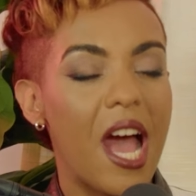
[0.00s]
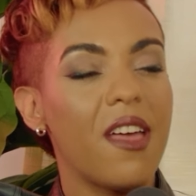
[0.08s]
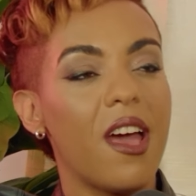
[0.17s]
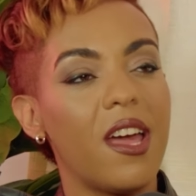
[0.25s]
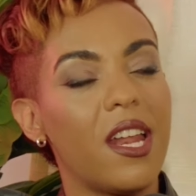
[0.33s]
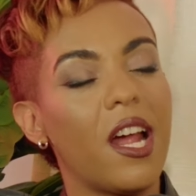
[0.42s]
I,
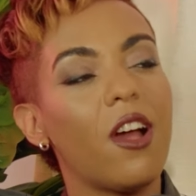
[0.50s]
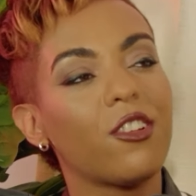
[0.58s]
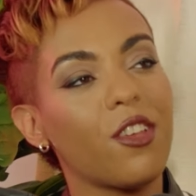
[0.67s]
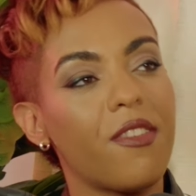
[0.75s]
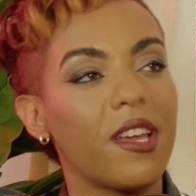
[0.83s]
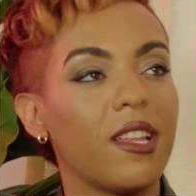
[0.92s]
and I
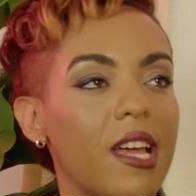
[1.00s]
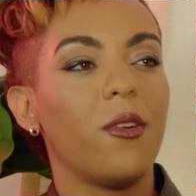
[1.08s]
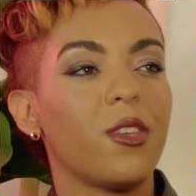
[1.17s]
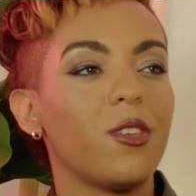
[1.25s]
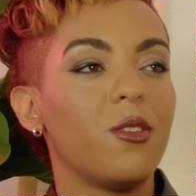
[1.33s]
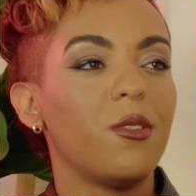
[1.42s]
also think
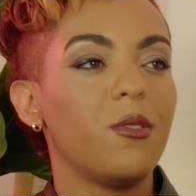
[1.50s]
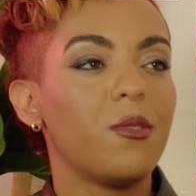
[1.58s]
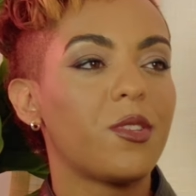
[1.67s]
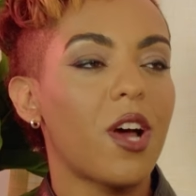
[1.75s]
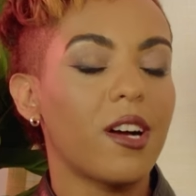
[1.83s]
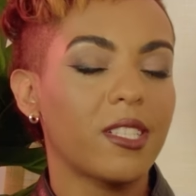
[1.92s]
like you
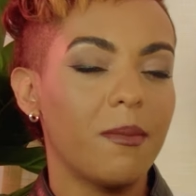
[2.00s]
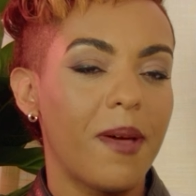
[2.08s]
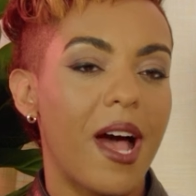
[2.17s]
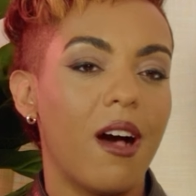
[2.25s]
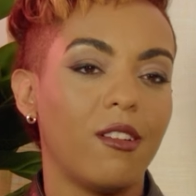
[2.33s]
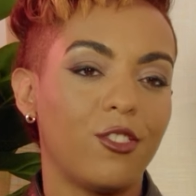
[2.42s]
talked
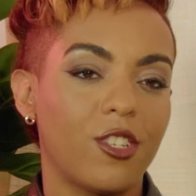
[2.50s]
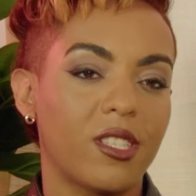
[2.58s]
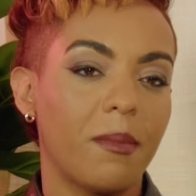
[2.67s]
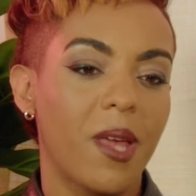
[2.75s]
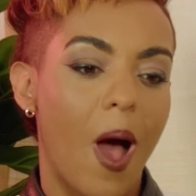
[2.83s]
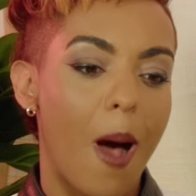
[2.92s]
about just
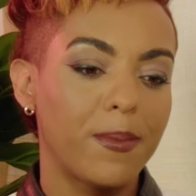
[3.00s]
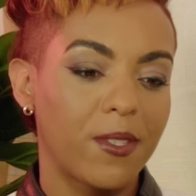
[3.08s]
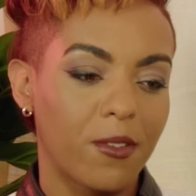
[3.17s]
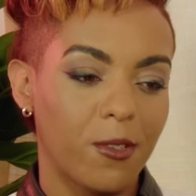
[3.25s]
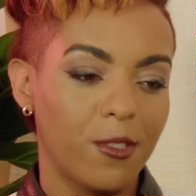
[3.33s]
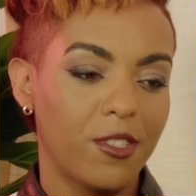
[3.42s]
some of the
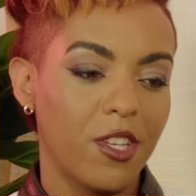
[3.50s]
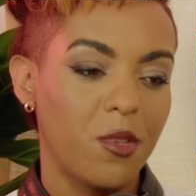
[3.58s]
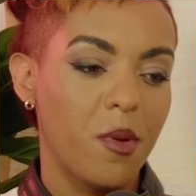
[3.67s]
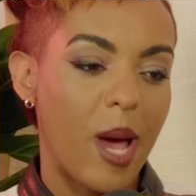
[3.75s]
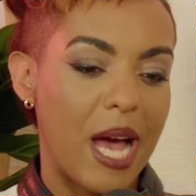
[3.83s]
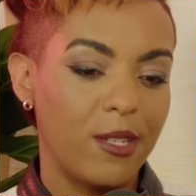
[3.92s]
obstacles that
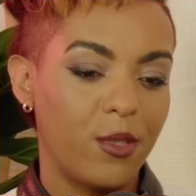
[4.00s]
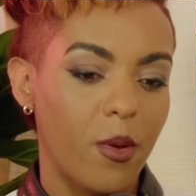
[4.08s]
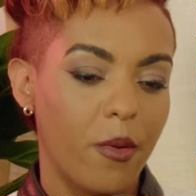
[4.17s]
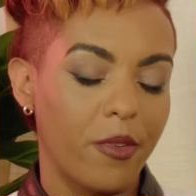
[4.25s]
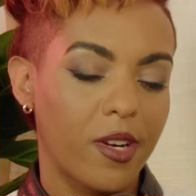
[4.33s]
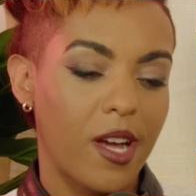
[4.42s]
you had to
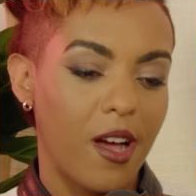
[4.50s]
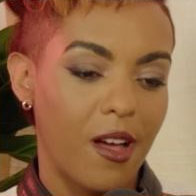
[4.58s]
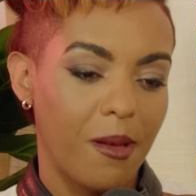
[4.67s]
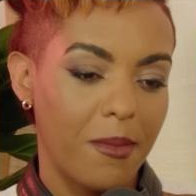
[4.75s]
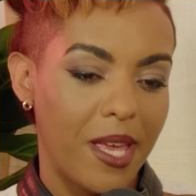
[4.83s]
overcome,